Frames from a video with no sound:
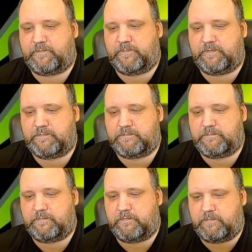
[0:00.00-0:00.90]

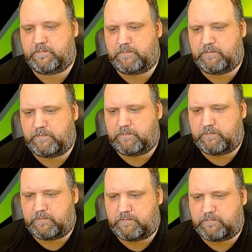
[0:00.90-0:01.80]

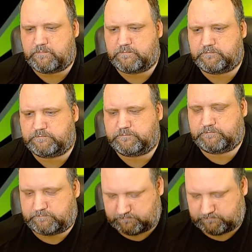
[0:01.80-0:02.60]
[no speech]